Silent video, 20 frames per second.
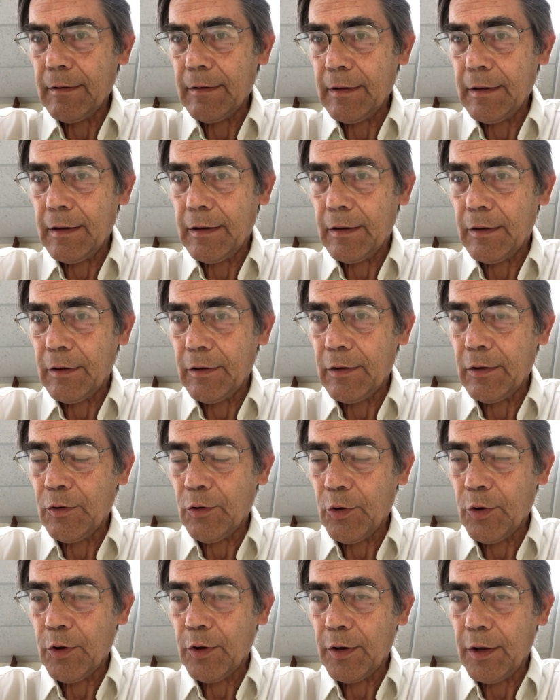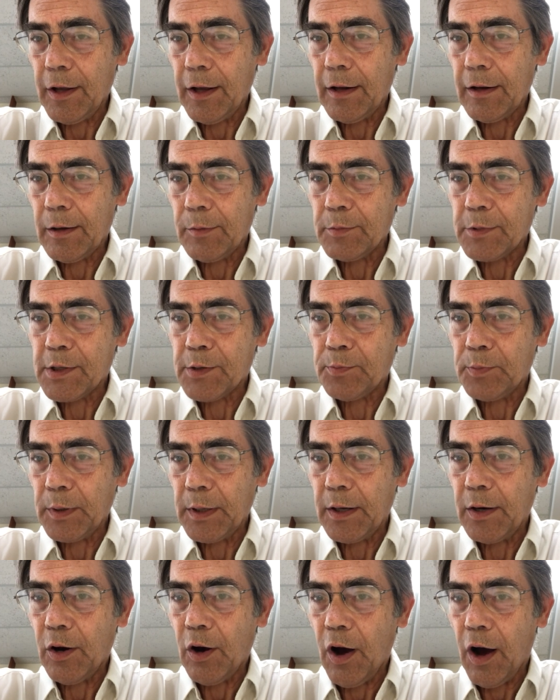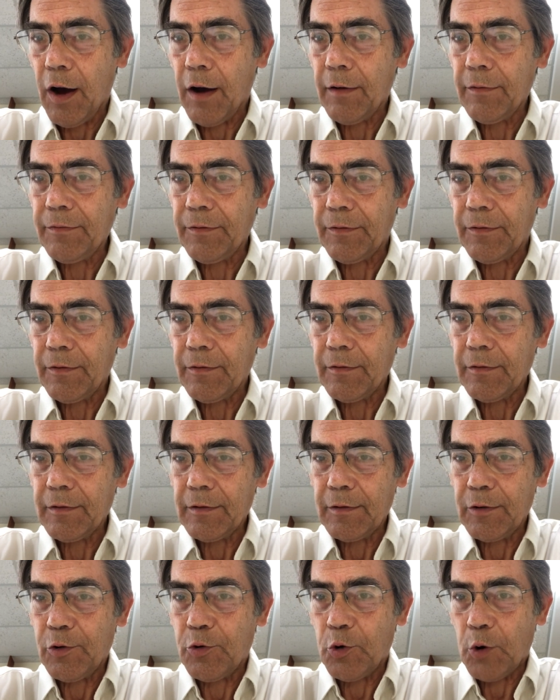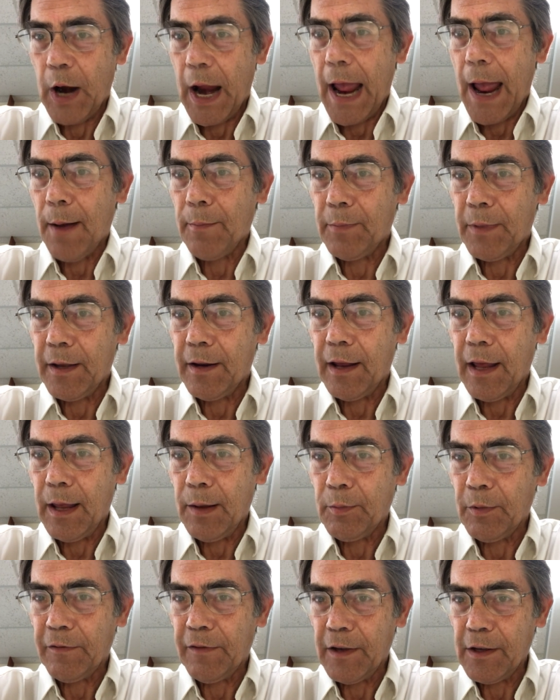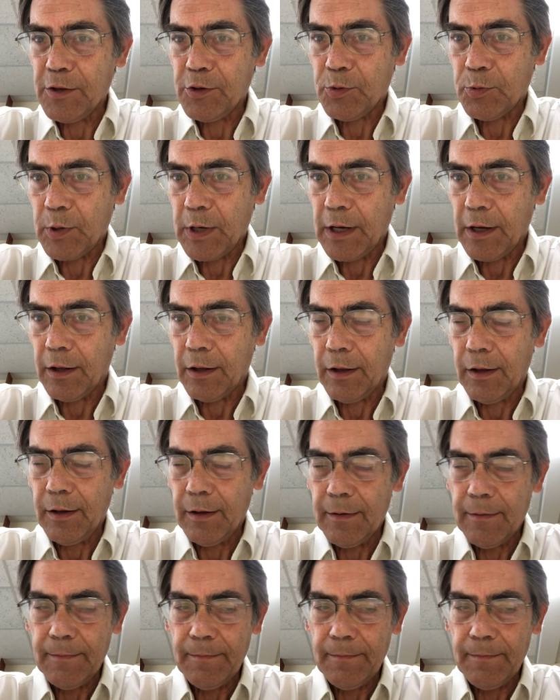you know, the northern kingdom split off, grabbed the name of Israel,